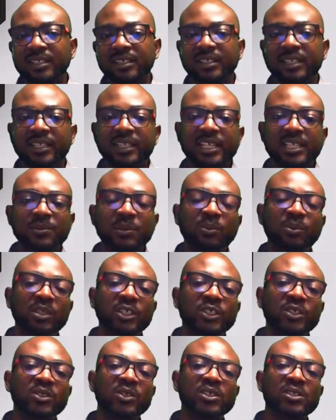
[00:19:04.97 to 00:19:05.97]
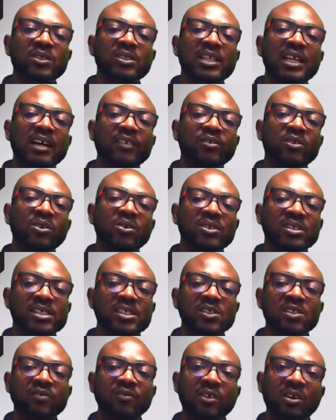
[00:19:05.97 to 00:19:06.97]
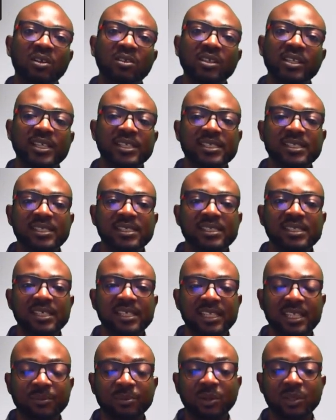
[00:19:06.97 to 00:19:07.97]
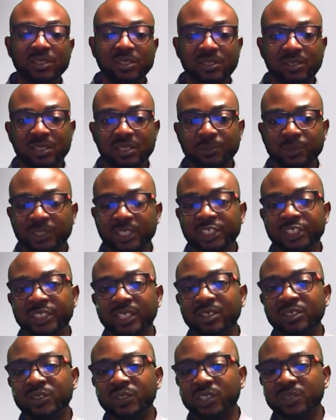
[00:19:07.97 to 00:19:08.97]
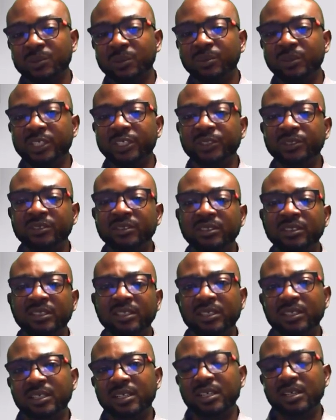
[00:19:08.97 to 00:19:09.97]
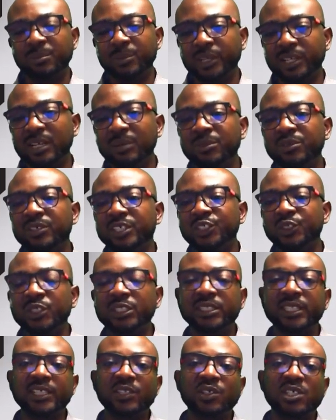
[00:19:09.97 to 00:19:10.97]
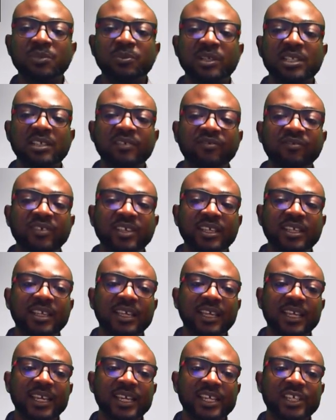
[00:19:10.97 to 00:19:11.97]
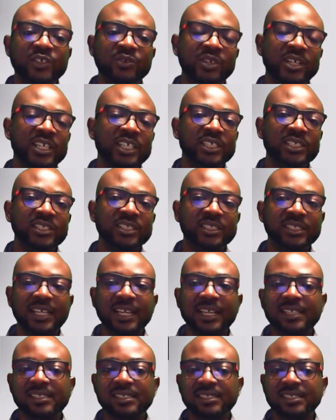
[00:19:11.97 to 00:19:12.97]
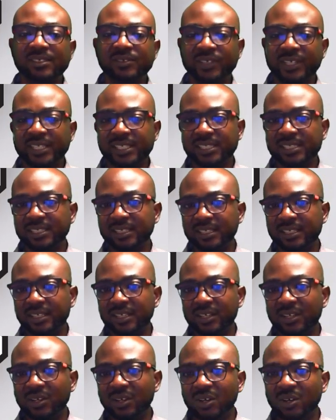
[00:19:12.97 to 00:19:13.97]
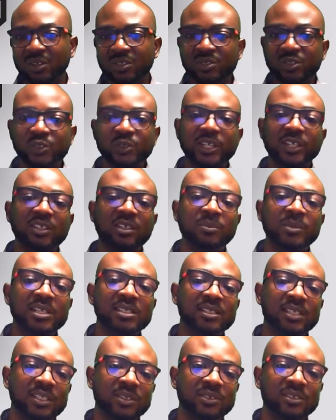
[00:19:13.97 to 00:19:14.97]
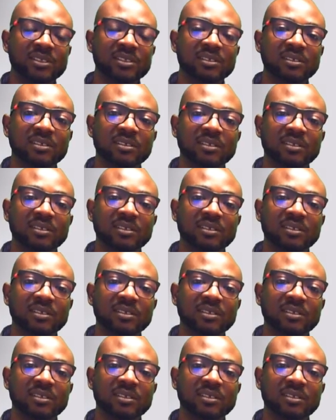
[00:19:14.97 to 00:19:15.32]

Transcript: The case population does not have to consist of all cases in a potential source population. It can be restricted to specific age range, sex, race, or socioeconomic status.